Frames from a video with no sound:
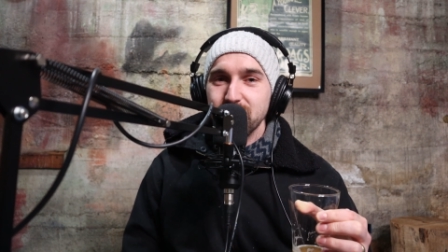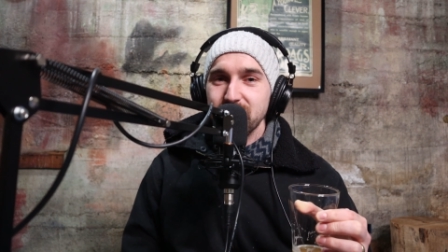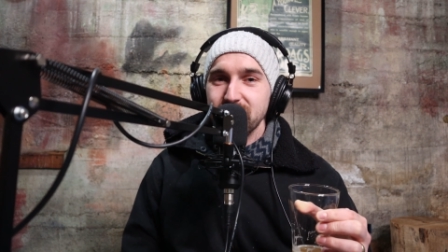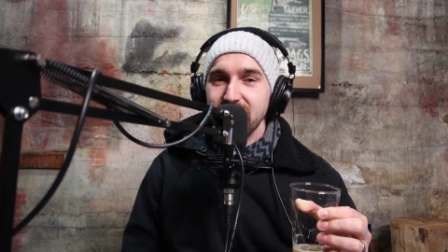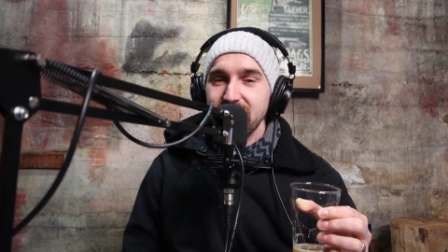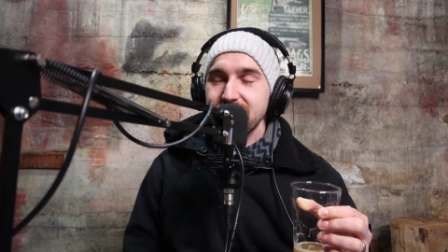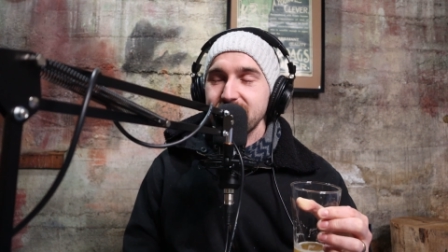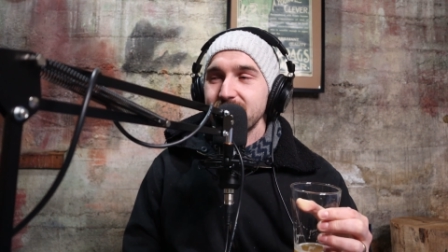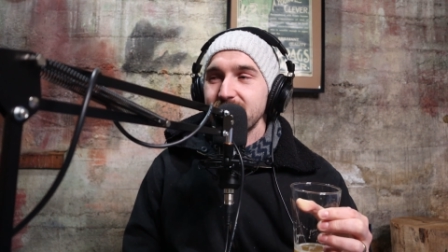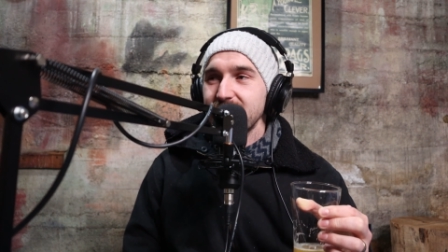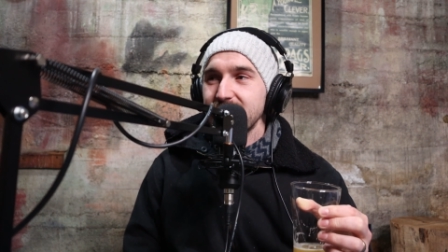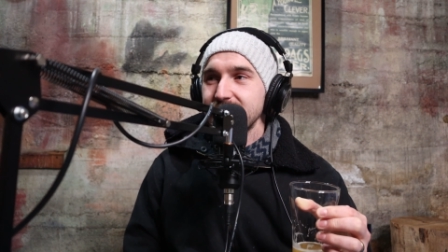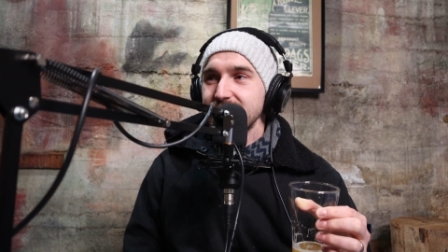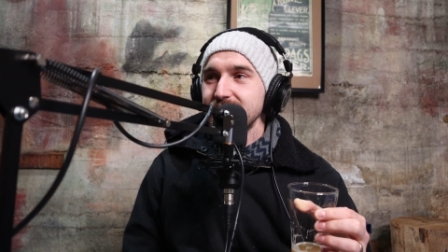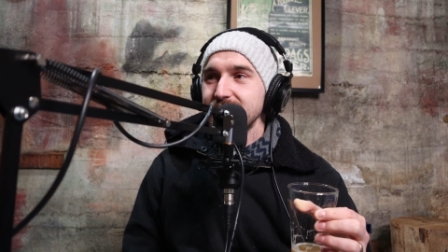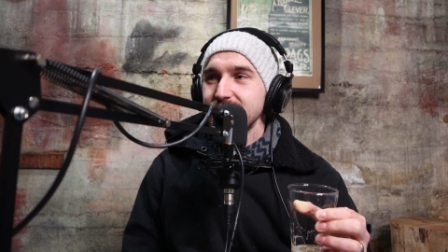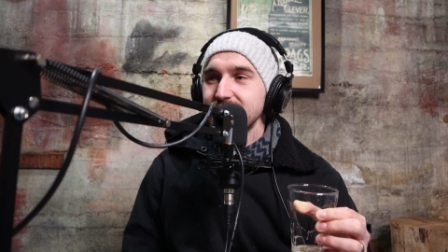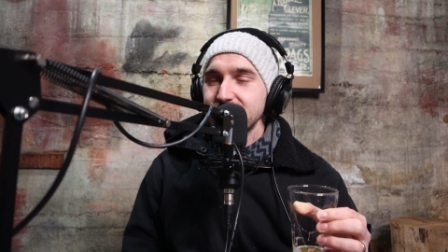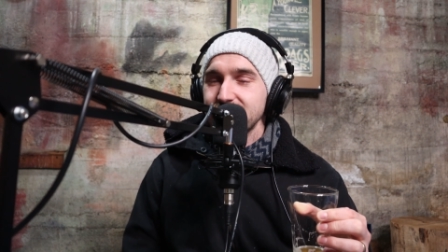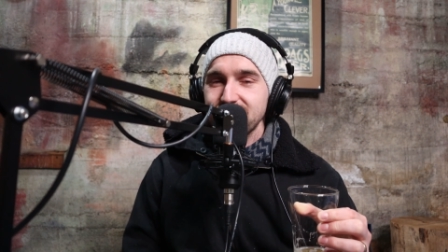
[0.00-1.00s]
But anyway,
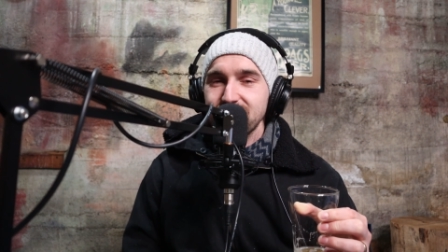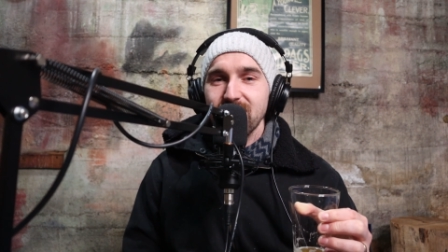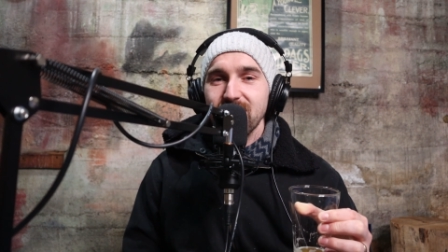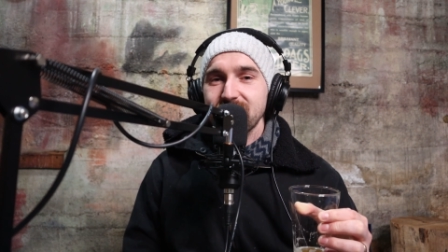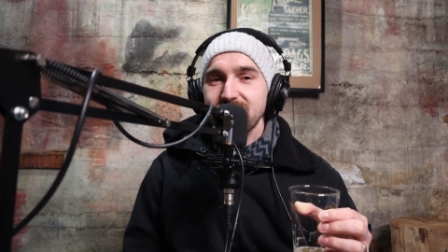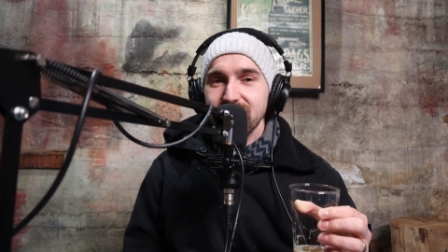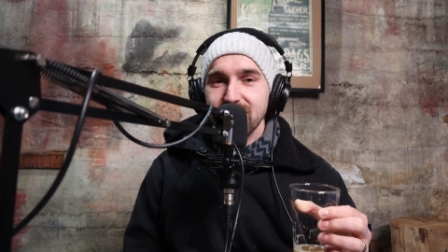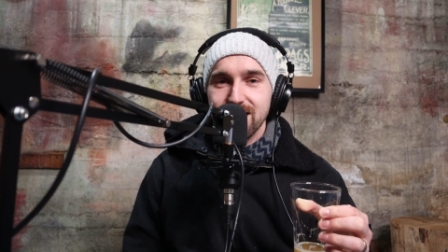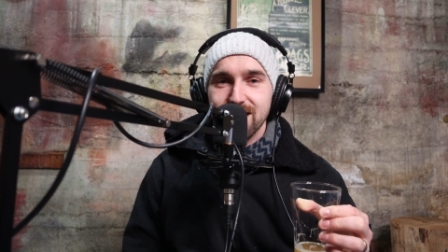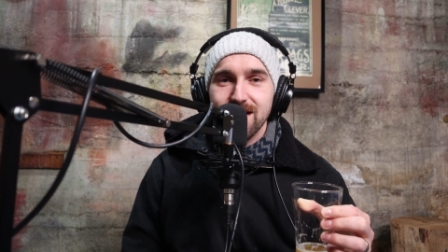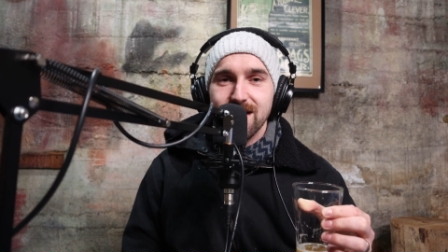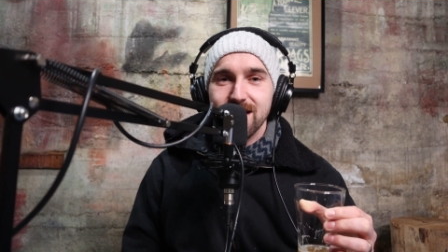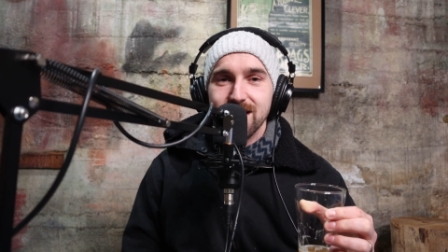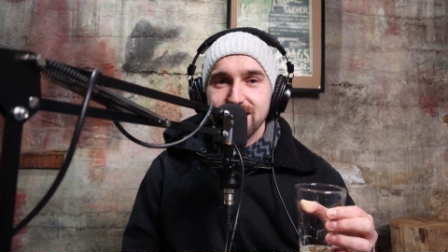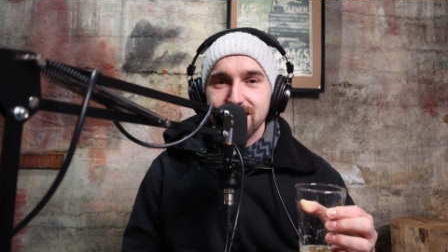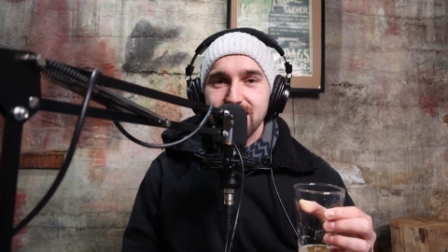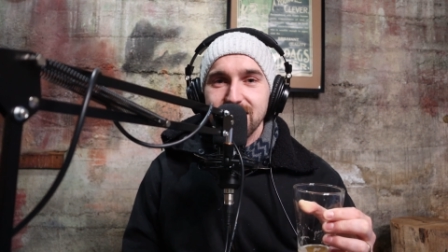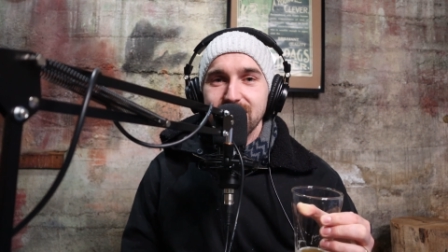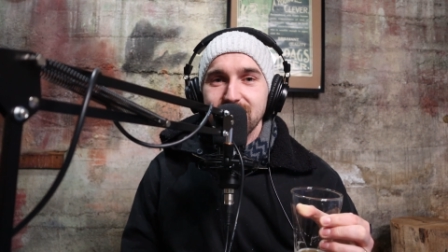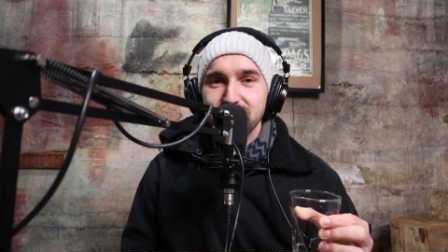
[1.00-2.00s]
Fuck it. I
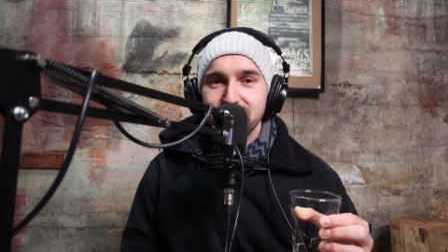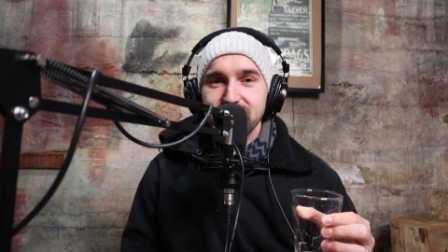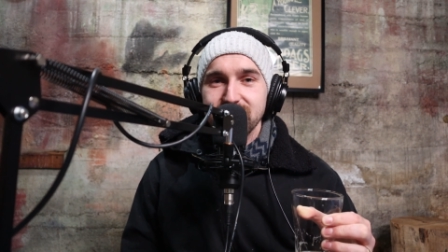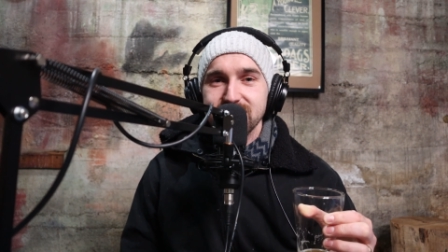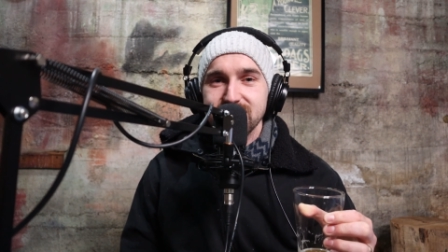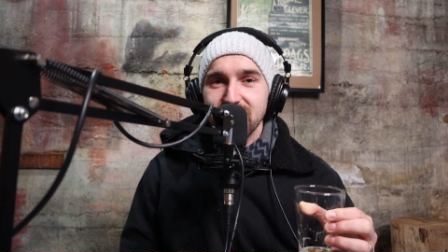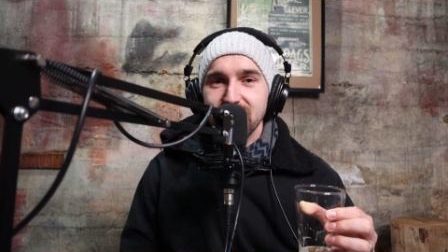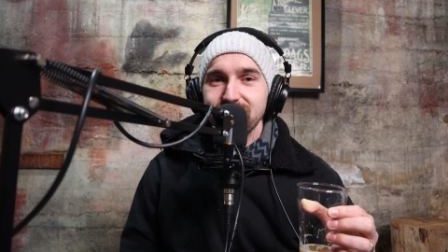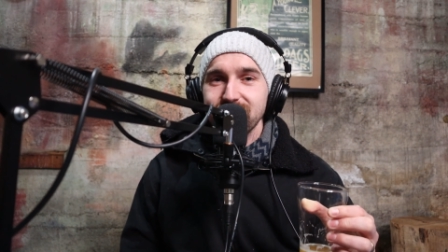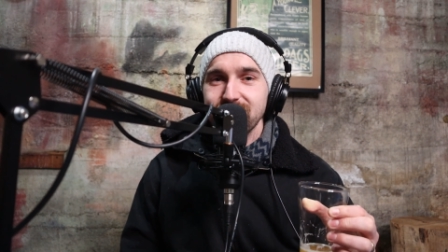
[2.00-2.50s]
think I'm going to say